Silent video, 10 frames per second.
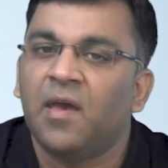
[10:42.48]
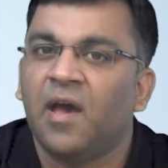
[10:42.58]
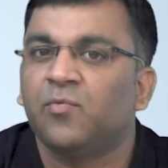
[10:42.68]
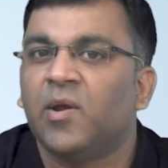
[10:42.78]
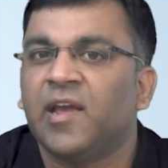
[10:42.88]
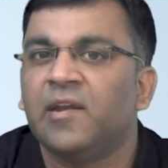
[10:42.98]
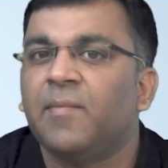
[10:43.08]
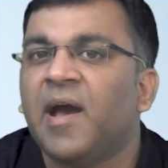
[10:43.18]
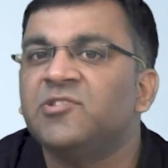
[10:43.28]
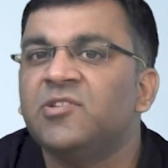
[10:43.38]
As one can
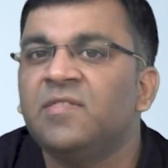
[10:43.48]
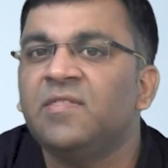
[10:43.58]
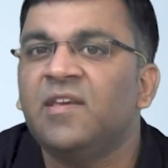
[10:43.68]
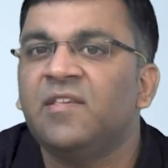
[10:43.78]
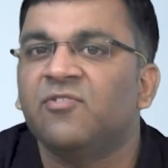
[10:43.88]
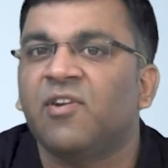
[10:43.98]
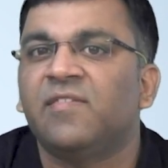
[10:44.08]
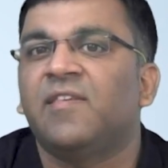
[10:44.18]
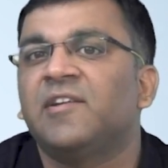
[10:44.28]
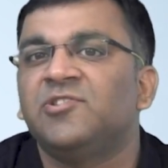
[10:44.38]
imagine, these
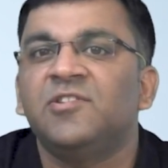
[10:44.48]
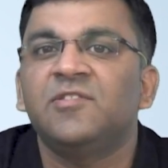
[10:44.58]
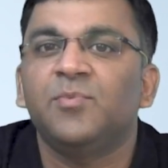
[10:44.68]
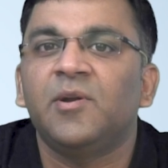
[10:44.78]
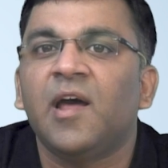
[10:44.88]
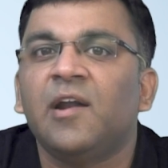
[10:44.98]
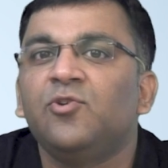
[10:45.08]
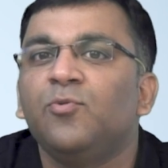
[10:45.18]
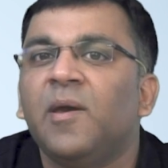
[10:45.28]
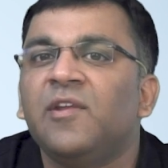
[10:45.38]
transactions were
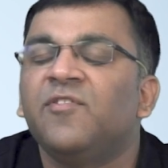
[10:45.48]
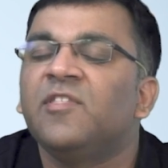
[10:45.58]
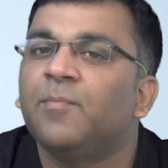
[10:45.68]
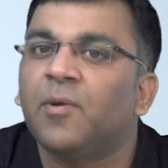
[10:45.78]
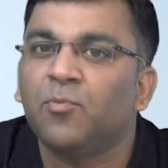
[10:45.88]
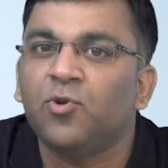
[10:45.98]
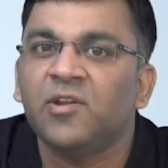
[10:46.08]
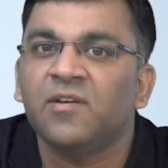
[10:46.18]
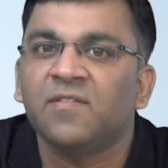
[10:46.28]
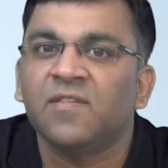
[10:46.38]
done to benefit the
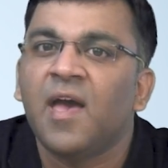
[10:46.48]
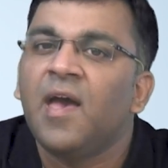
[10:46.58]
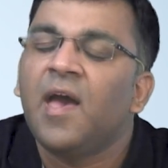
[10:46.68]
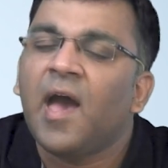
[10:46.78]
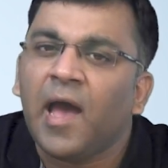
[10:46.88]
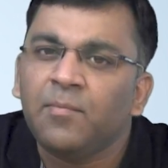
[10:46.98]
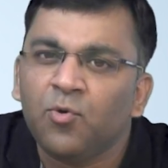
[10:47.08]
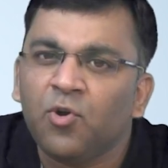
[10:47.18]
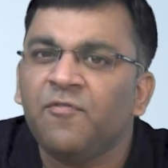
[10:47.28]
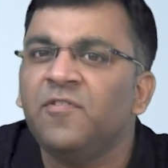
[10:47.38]
promoters and
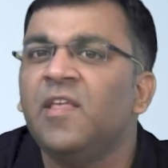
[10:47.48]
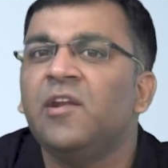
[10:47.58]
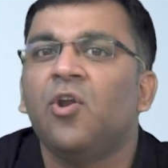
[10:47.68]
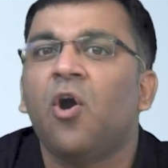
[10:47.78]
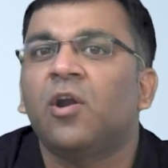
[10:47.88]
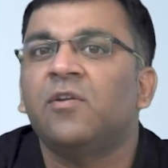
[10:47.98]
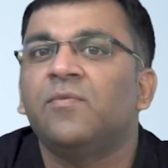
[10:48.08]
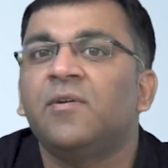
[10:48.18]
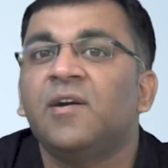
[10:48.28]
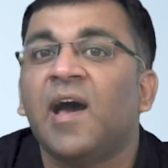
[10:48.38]
more often than not
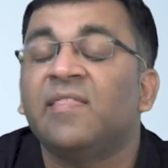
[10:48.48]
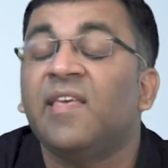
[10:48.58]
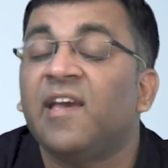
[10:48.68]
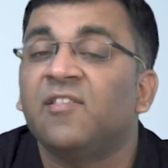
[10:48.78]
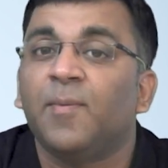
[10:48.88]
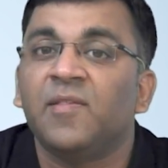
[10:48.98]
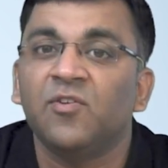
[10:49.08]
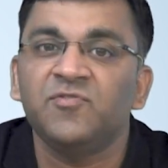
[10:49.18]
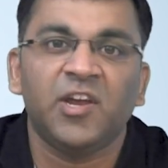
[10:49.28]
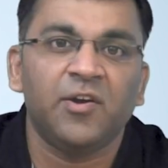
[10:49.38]
were at the expense
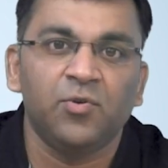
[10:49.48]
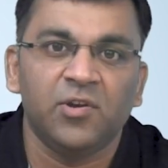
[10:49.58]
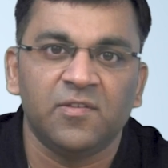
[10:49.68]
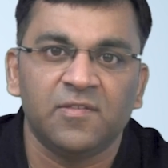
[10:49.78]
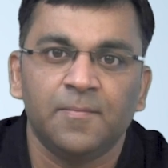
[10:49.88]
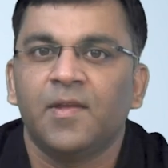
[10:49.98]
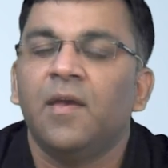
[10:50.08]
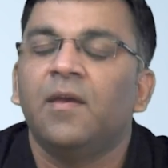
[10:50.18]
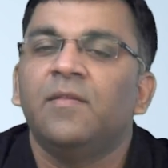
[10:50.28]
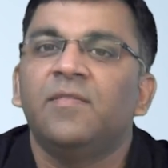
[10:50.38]
of shareholders.
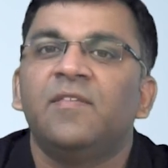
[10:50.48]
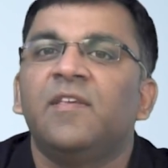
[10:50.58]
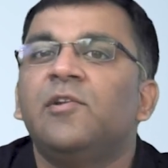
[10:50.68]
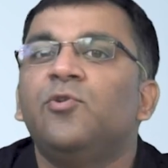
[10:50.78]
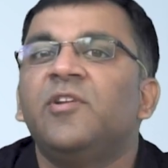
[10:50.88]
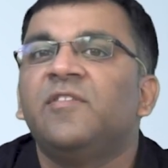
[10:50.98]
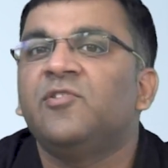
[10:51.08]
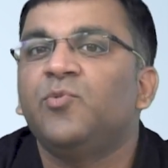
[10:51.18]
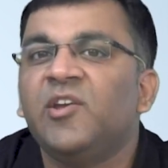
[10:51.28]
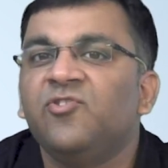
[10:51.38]
This included
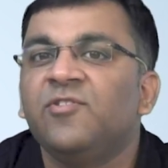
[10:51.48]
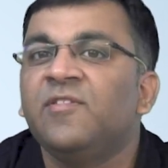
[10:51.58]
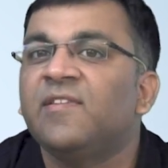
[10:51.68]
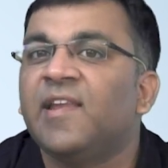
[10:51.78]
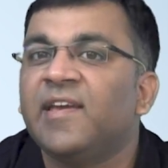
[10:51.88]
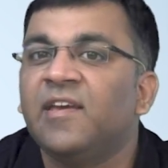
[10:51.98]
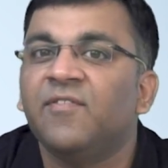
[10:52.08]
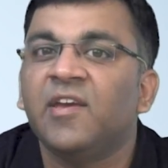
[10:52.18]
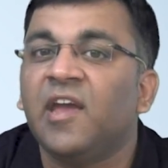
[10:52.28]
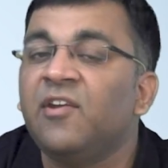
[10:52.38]
situations like
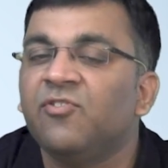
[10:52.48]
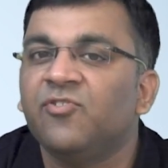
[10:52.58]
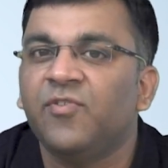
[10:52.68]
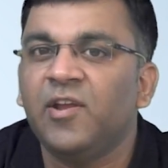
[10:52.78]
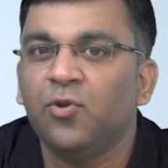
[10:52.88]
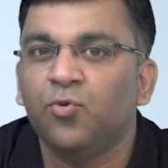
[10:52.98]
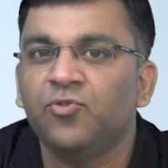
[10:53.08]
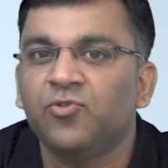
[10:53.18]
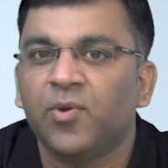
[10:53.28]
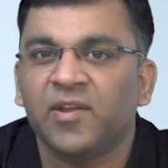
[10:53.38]
giving interest-free
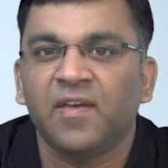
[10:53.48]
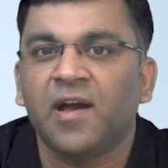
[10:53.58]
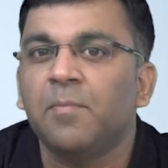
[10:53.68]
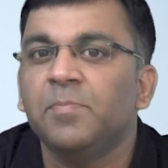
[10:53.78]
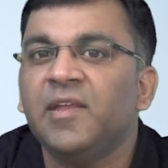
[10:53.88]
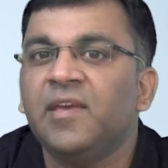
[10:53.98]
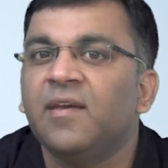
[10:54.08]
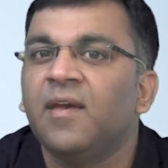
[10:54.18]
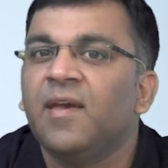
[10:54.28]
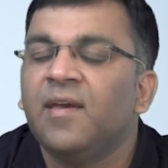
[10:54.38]
loans to another
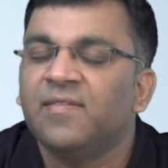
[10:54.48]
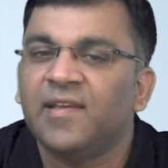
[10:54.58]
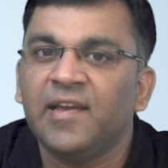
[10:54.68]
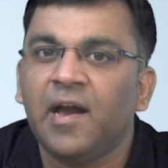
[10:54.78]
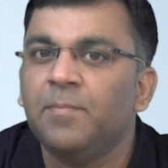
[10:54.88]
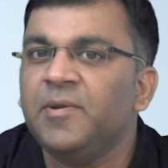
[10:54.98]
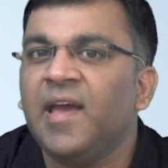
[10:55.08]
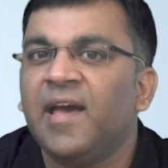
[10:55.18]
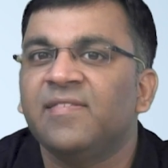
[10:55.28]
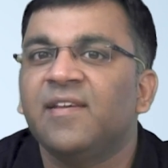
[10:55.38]
company, selling
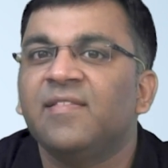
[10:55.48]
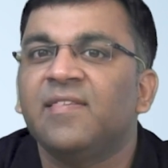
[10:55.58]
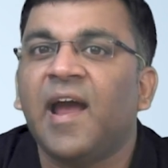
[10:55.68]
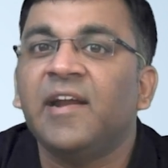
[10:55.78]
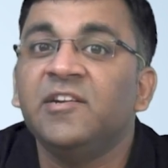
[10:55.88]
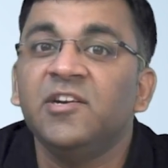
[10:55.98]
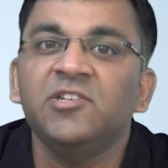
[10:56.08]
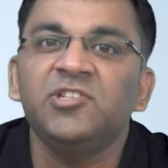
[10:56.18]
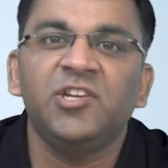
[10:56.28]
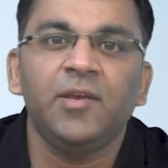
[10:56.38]
company assets at
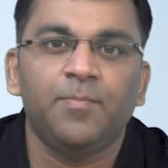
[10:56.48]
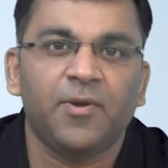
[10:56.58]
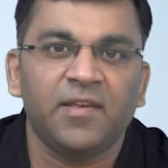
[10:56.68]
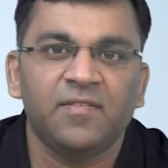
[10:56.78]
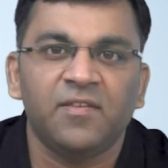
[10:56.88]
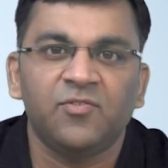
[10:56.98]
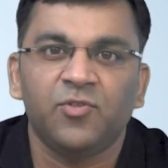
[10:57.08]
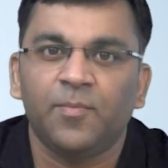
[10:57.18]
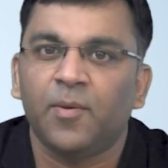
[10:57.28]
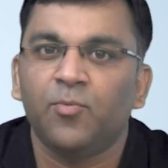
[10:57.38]
dirt cheap prices
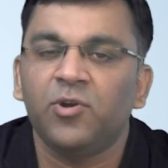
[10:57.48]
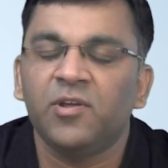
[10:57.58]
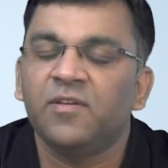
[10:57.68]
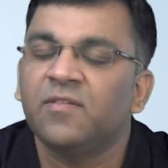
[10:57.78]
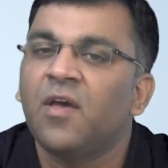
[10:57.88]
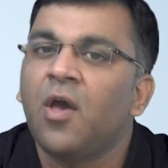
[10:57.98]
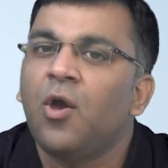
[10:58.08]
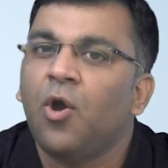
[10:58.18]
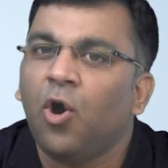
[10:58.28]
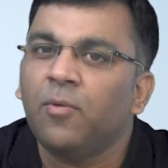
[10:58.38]
to the promoters,
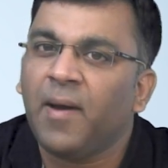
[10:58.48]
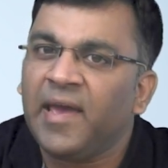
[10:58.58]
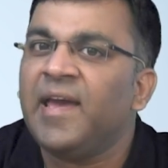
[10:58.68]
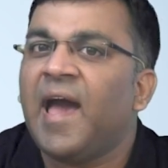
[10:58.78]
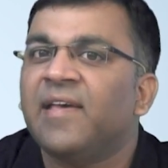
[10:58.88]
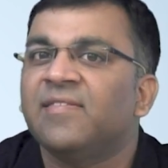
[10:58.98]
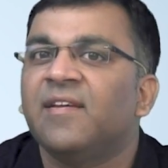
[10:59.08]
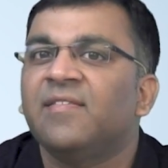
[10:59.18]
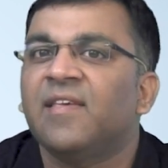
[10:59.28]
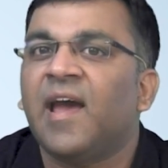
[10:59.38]
or buying
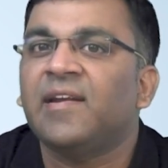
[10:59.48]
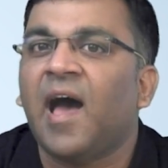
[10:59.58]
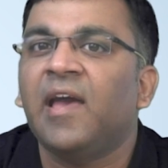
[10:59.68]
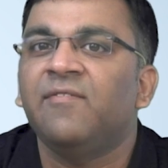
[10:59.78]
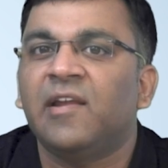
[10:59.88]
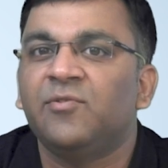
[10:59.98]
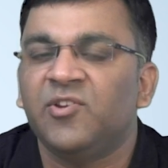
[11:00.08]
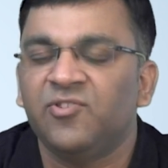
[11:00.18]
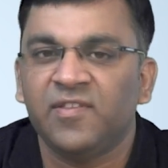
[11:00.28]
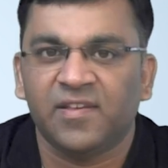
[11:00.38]
assets at high
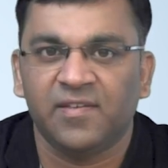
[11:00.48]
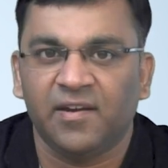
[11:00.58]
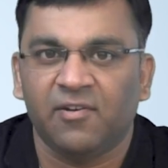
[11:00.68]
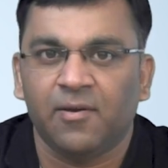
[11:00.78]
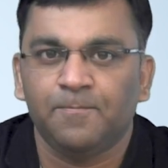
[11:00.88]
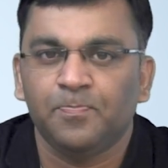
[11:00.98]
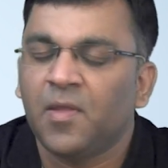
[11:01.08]
valuations, etc.